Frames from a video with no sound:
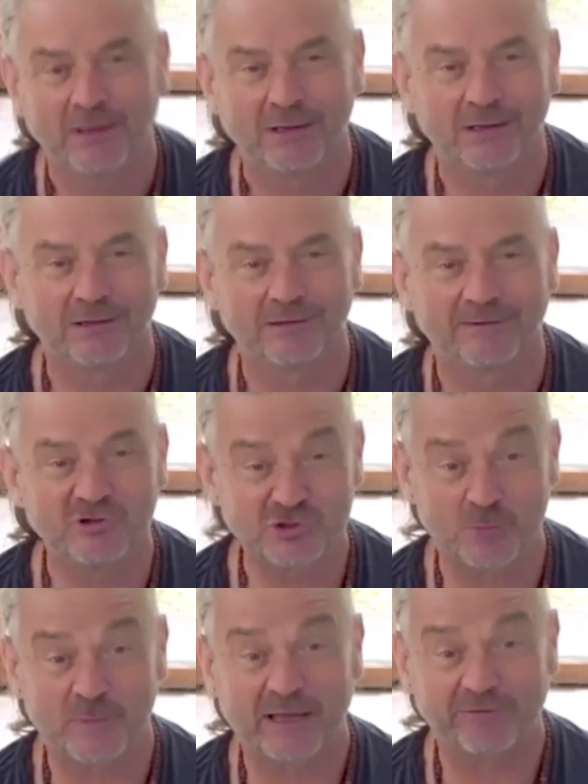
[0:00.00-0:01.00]
Uh, I've
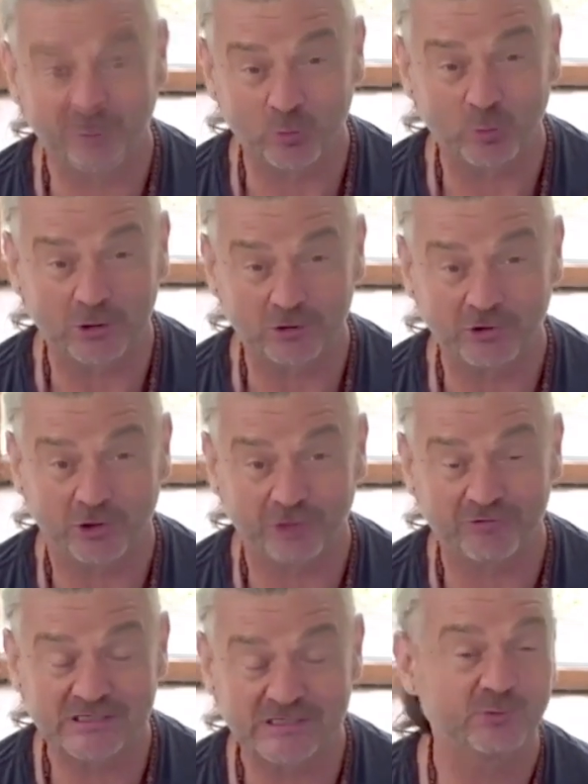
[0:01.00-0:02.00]
just got back from the World Yoga
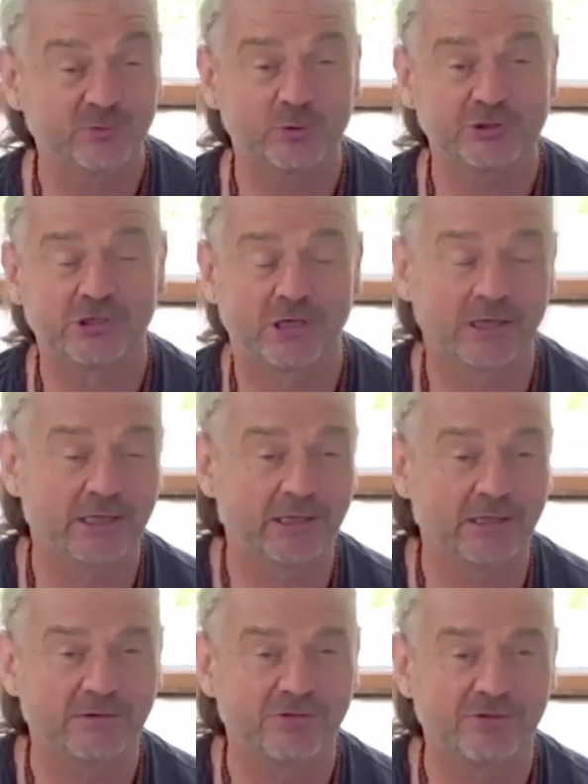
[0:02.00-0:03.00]
Festival, which
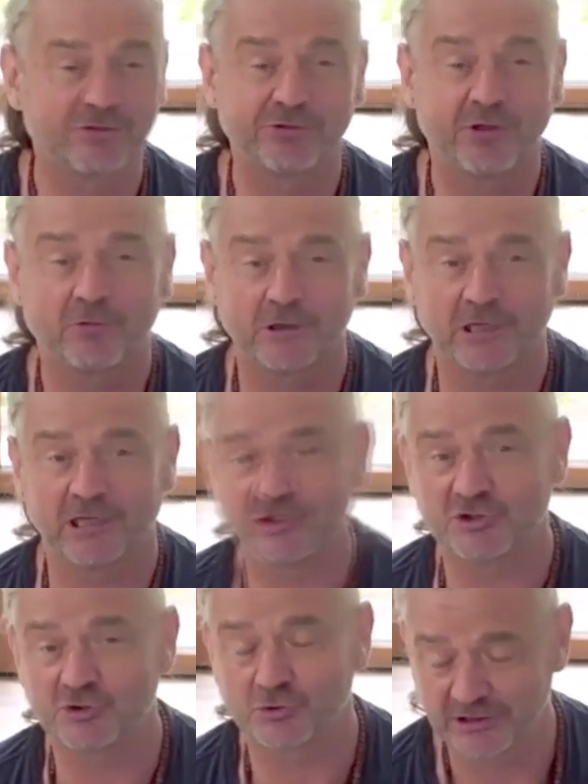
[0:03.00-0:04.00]
I thoroughly
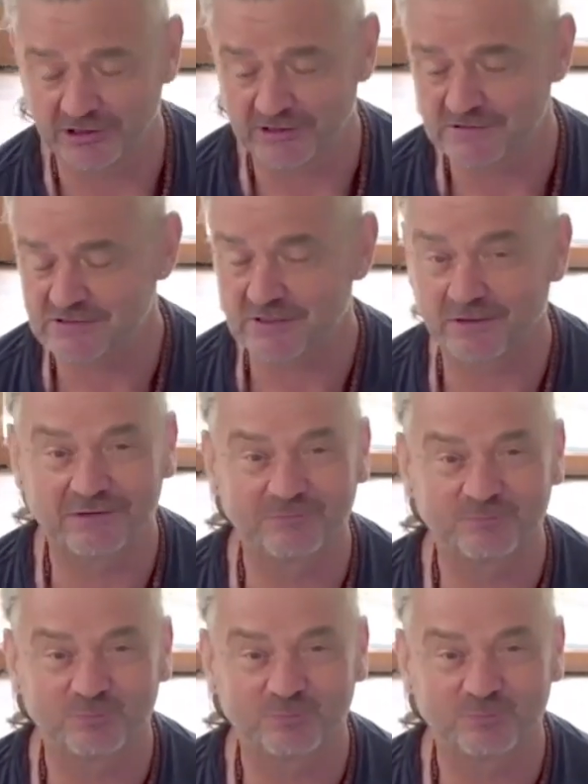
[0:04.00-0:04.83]
enjoyed. It's uh,